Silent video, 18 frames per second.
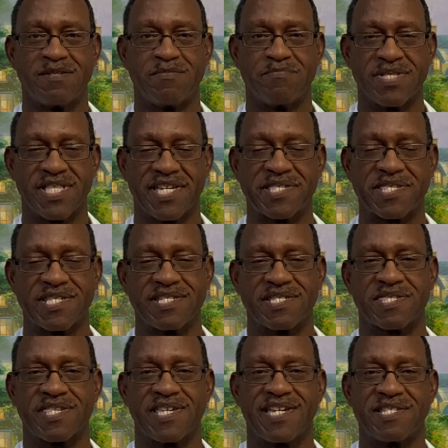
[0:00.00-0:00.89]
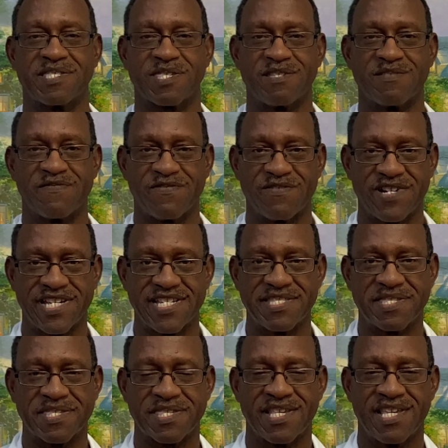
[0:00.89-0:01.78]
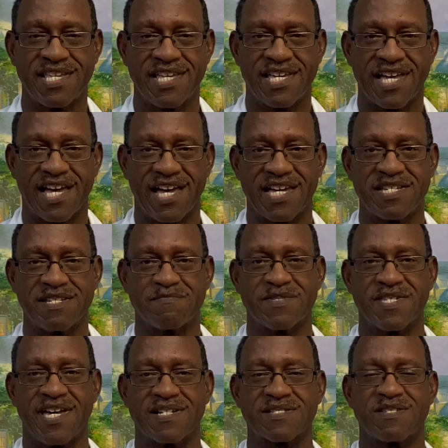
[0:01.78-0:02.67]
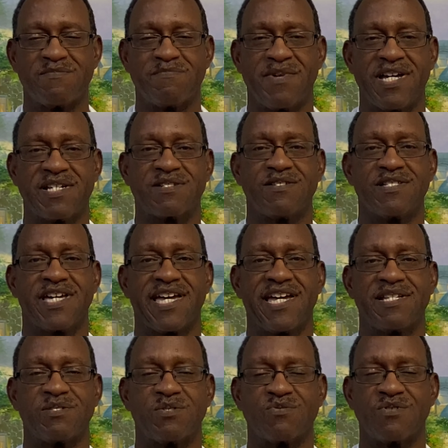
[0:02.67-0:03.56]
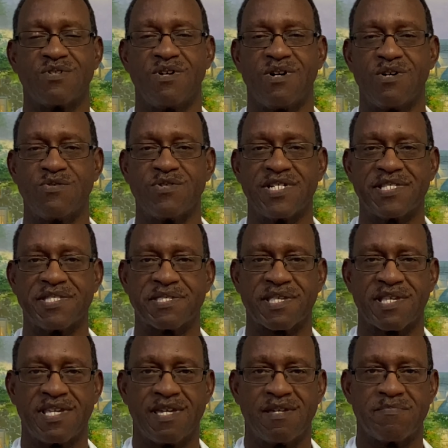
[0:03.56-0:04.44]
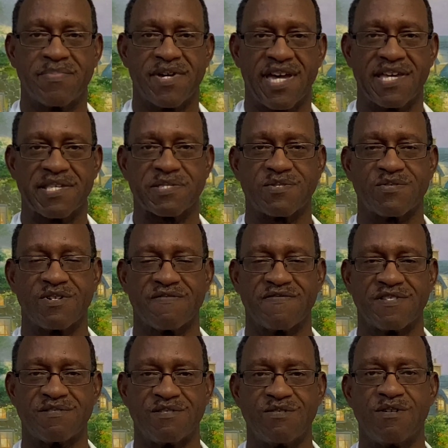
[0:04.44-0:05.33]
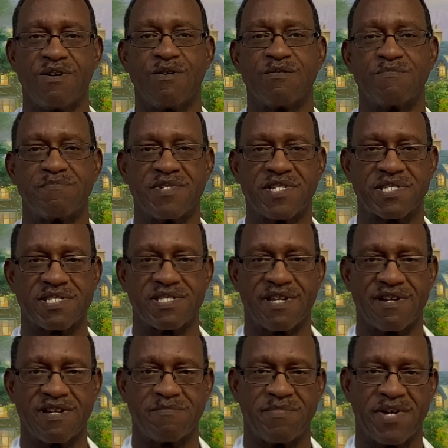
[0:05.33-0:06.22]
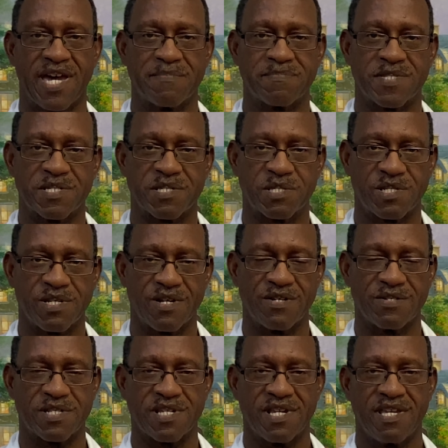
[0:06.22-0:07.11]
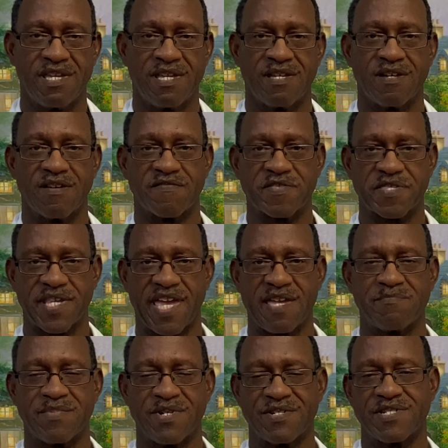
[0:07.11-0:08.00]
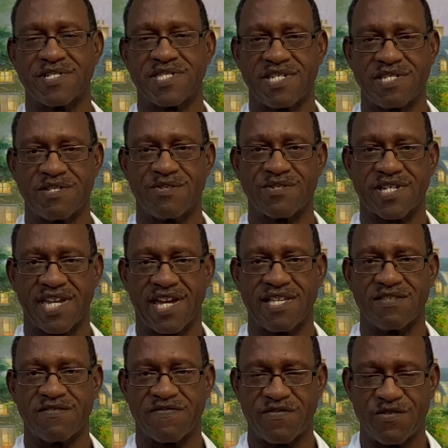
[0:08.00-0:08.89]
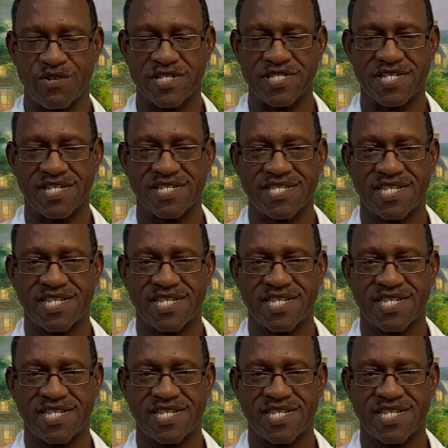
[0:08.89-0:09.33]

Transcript: Blessings, saints and friends. I am Dr. Michael Andrew Owens, pastor of the New Hope Missionary Baptist Church of San Bernardino, California.